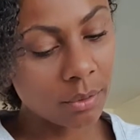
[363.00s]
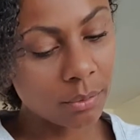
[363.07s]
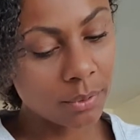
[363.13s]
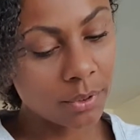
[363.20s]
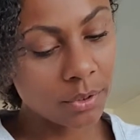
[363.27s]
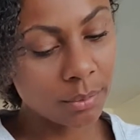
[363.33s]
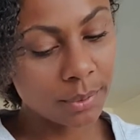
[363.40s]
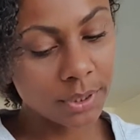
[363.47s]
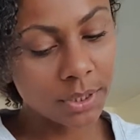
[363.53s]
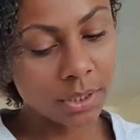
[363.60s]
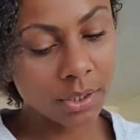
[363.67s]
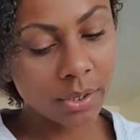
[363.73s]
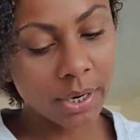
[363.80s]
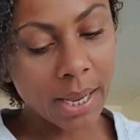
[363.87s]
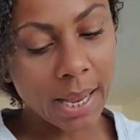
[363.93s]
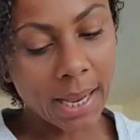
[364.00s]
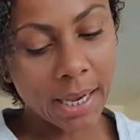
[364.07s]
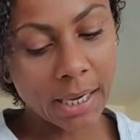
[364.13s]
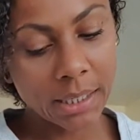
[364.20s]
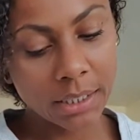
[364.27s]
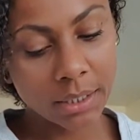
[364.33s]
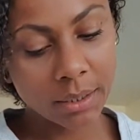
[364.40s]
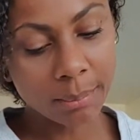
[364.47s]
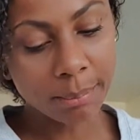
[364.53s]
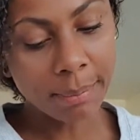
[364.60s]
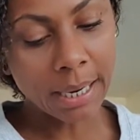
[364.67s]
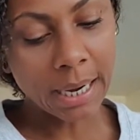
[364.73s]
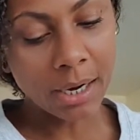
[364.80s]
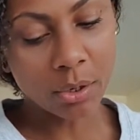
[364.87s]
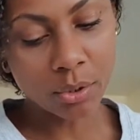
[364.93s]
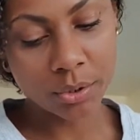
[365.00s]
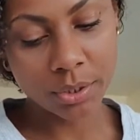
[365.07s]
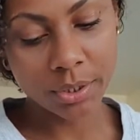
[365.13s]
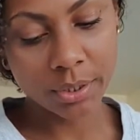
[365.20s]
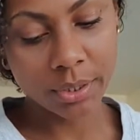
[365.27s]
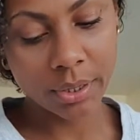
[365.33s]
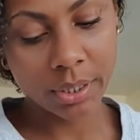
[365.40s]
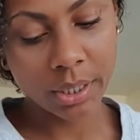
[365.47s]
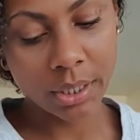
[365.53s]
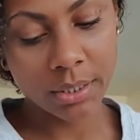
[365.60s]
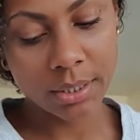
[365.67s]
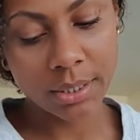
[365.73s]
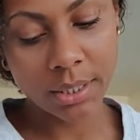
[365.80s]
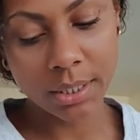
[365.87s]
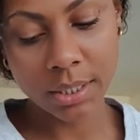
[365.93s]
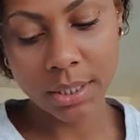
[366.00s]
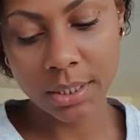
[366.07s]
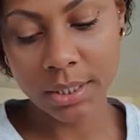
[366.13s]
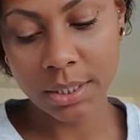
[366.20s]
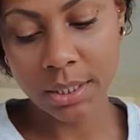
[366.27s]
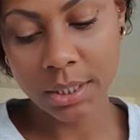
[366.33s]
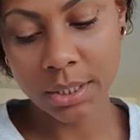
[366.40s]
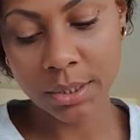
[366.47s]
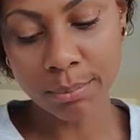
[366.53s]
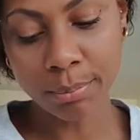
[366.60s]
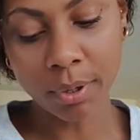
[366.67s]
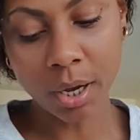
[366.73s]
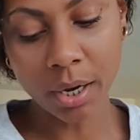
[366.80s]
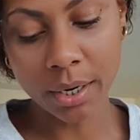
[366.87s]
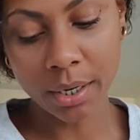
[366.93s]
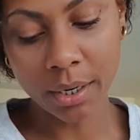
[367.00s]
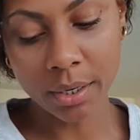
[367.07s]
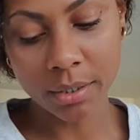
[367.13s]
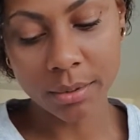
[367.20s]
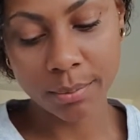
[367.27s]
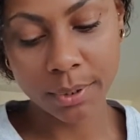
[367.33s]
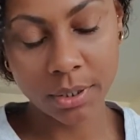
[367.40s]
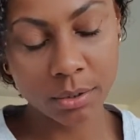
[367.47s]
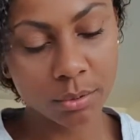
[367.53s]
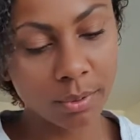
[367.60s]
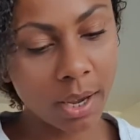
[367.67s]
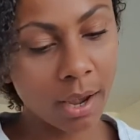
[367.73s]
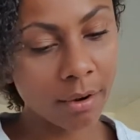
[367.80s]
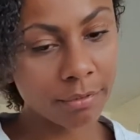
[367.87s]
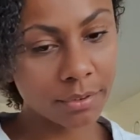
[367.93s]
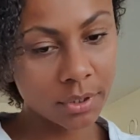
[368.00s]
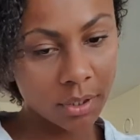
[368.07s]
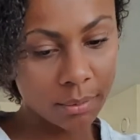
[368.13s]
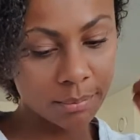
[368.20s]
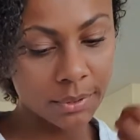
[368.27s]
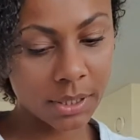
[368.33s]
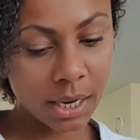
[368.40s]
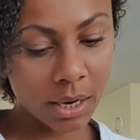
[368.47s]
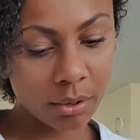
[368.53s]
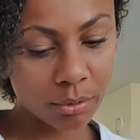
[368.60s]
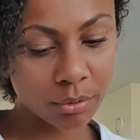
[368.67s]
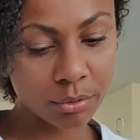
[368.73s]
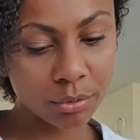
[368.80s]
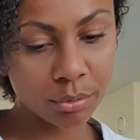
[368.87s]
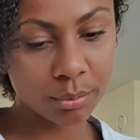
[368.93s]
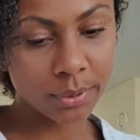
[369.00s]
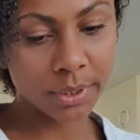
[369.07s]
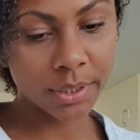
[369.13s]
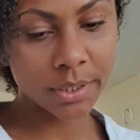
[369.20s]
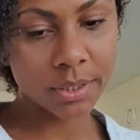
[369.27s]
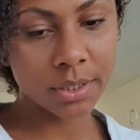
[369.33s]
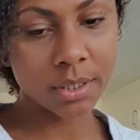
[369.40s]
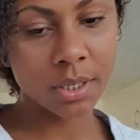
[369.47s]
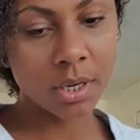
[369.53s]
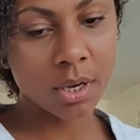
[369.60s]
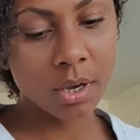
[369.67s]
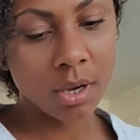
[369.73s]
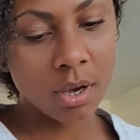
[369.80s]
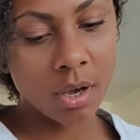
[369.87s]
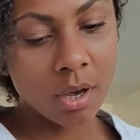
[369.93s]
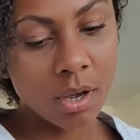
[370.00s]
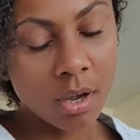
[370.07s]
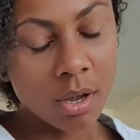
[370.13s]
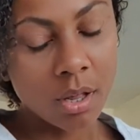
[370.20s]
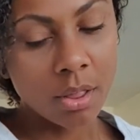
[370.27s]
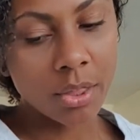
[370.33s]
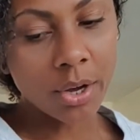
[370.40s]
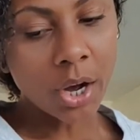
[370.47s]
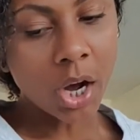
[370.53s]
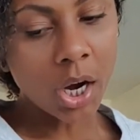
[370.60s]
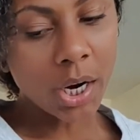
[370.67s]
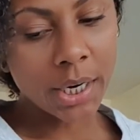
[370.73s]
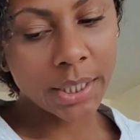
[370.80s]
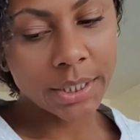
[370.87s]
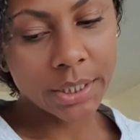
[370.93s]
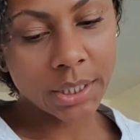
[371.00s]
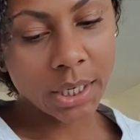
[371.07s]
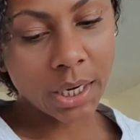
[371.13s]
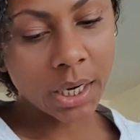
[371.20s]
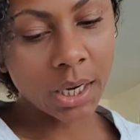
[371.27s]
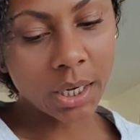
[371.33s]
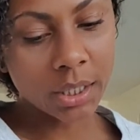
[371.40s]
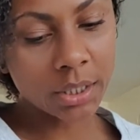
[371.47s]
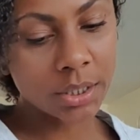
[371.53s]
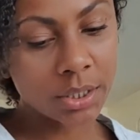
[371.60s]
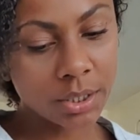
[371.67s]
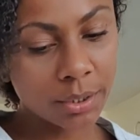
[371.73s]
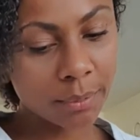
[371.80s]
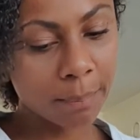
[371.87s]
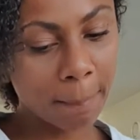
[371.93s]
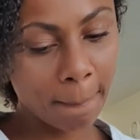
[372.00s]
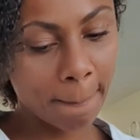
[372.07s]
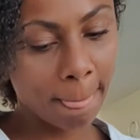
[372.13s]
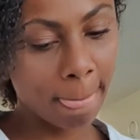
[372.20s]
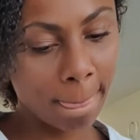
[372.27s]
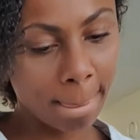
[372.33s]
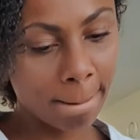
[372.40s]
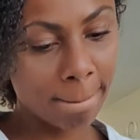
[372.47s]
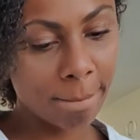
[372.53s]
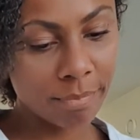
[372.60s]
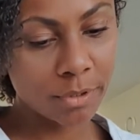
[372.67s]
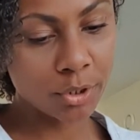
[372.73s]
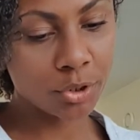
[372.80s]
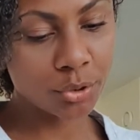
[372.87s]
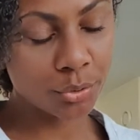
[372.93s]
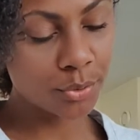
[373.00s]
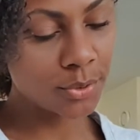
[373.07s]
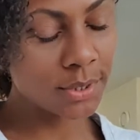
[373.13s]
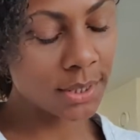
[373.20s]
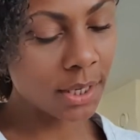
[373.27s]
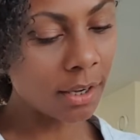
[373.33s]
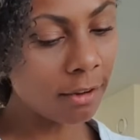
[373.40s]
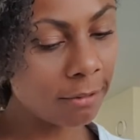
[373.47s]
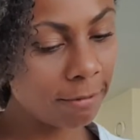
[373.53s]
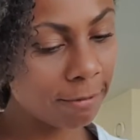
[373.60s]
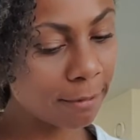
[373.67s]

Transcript: we're too much in our head about things, and this is blocking us because we have to come down towards the heart and the true self